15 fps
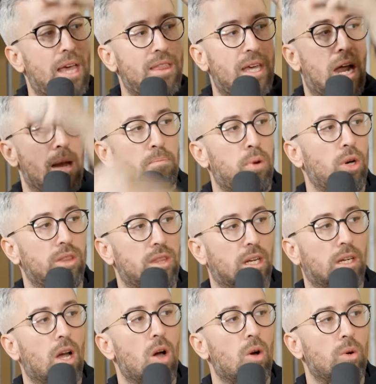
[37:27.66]
and then I put the
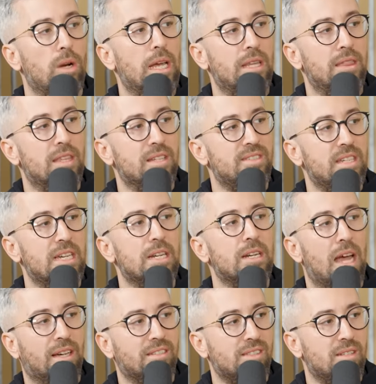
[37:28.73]
coat in the seat
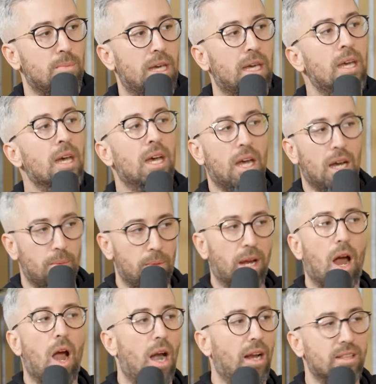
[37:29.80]
next to me. Right. I'm
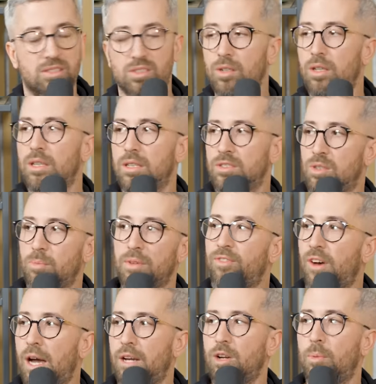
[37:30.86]
like, all right, this will this will be
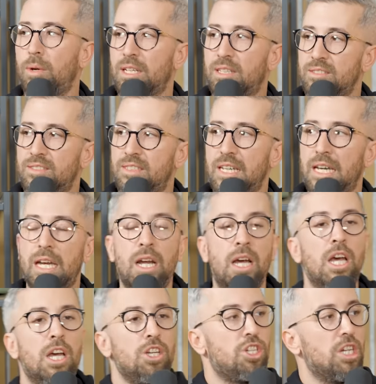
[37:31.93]
fine. Nobody can see it.
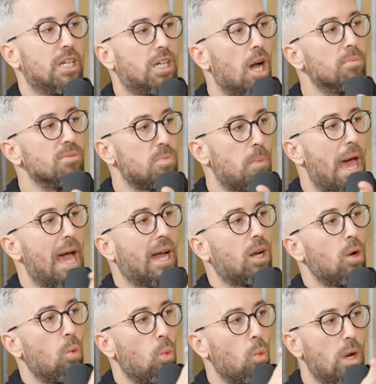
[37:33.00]
She comes back
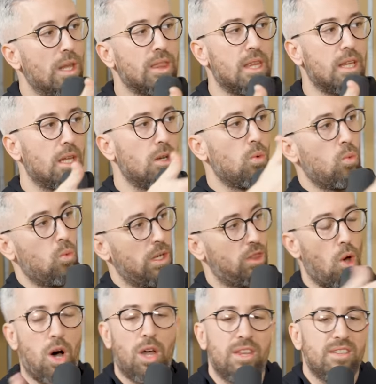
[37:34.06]
with the with
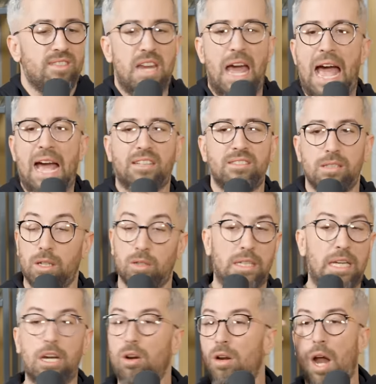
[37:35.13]
all the snacks, uh,
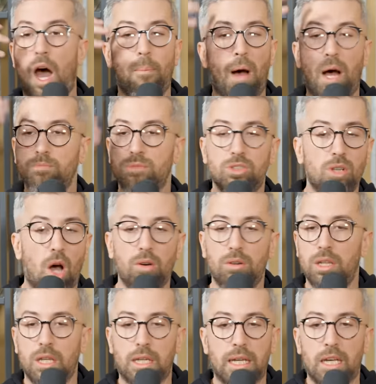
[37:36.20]
gearing up. I'm stoned
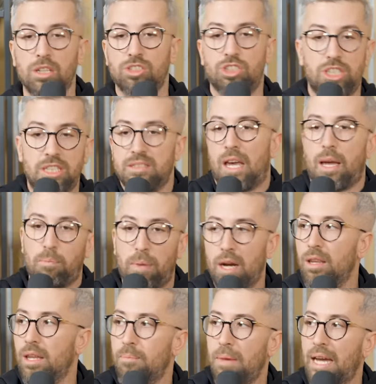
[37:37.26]
to the gills. She's like
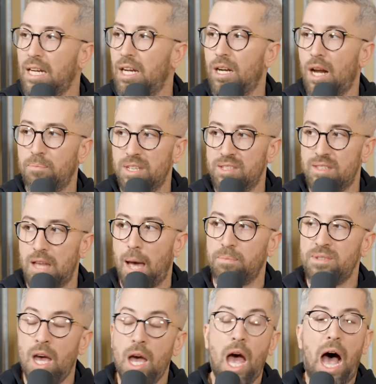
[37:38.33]
barely making it up the
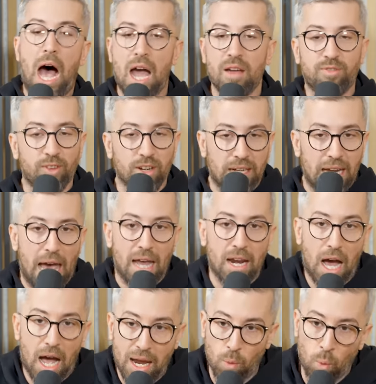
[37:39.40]
steps. I
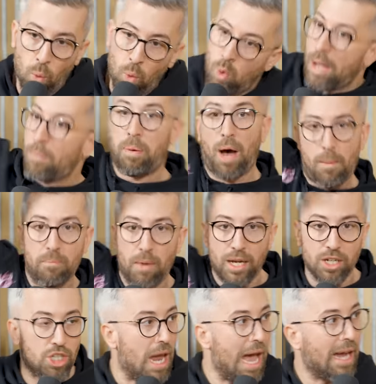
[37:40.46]
forget. I whip up
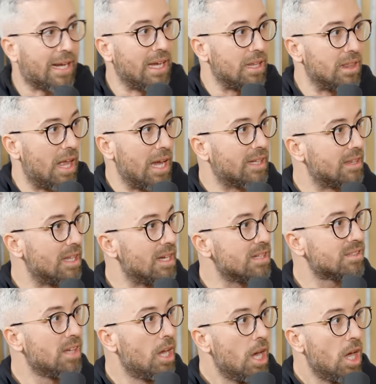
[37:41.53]
my jacket like
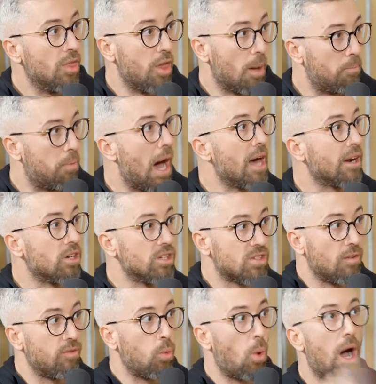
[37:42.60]
this. The bottles
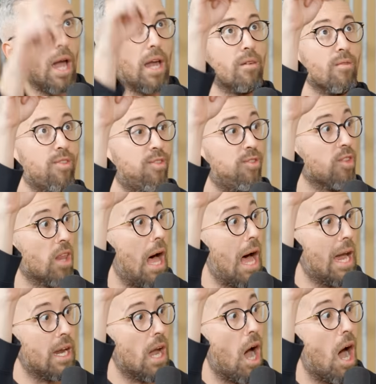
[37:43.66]
of wine
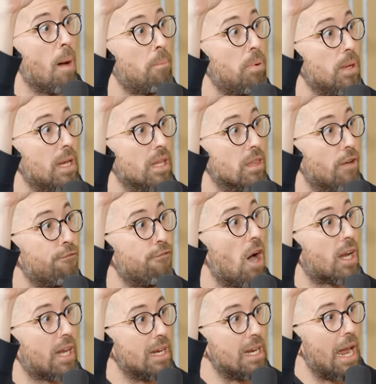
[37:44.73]
fly up in the
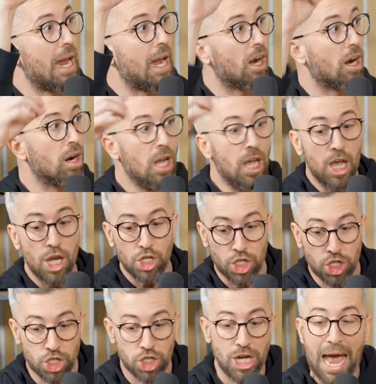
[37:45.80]
fucking air,
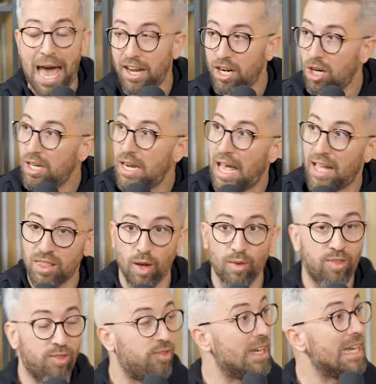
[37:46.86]
shattered at the
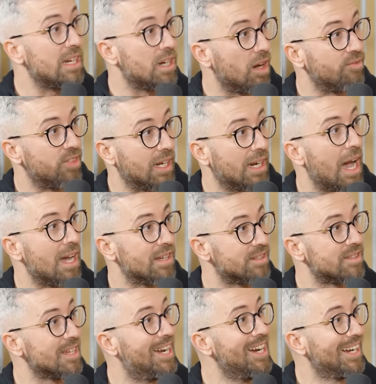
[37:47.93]
feet of the guy
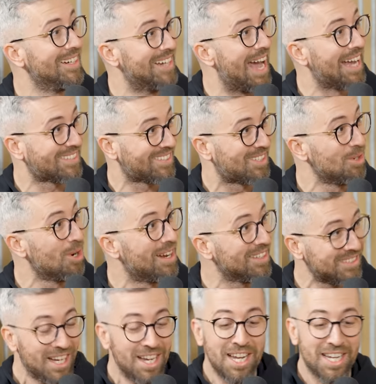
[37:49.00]
sitting next to
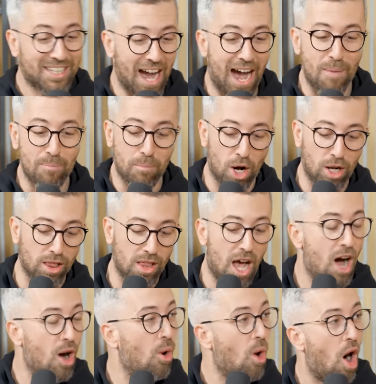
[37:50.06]
us. Got
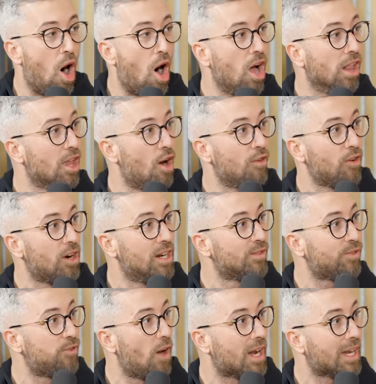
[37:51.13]
Merlot all over
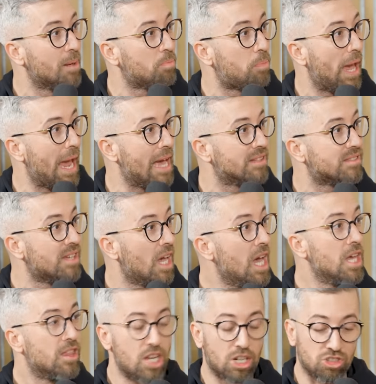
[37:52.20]
his fucking pants.
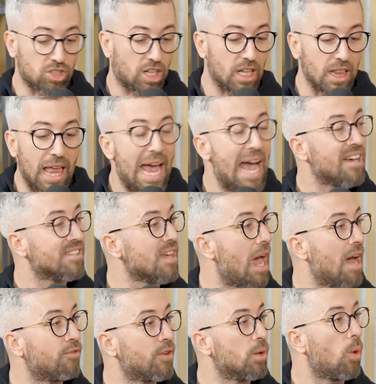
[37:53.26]
There's glass
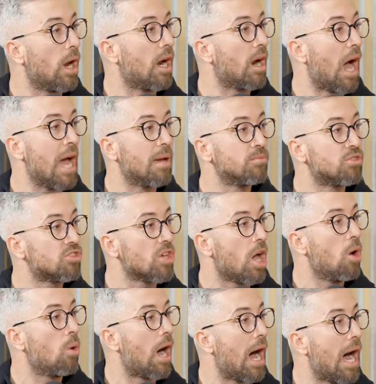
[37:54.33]
everywhere. I'm
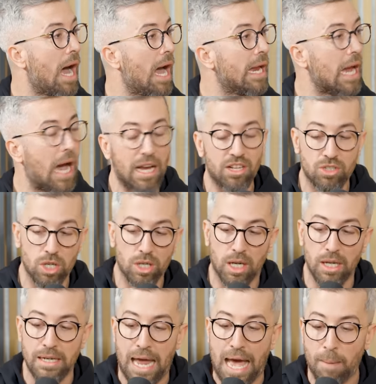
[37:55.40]
so high. I took
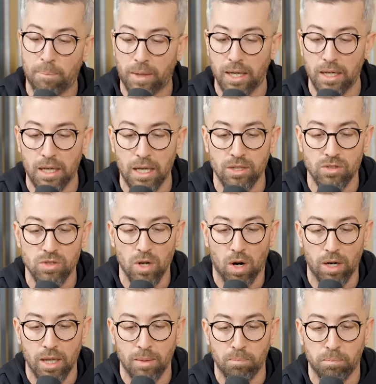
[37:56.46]
a napkin and
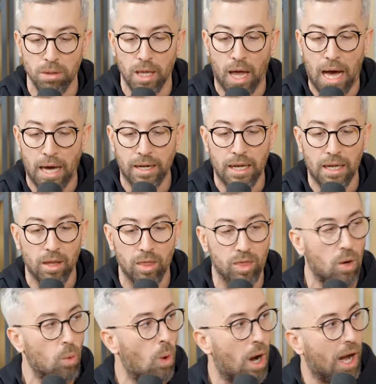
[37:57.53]
started blotting
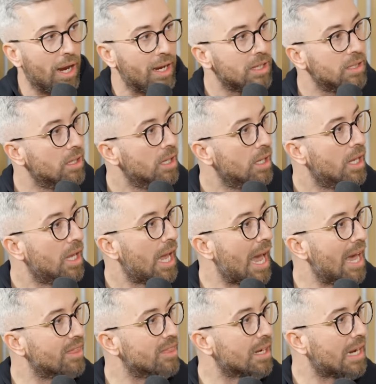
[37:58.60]
the wine.
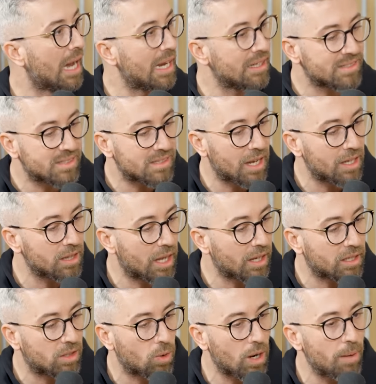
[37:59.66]
And the guy
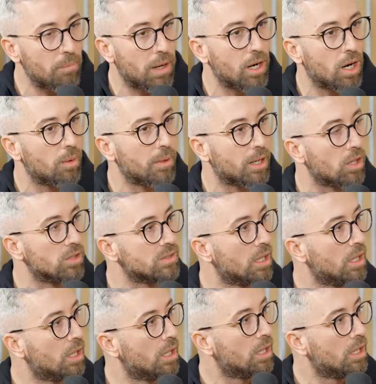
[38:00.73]
like grabbed my arm and goes,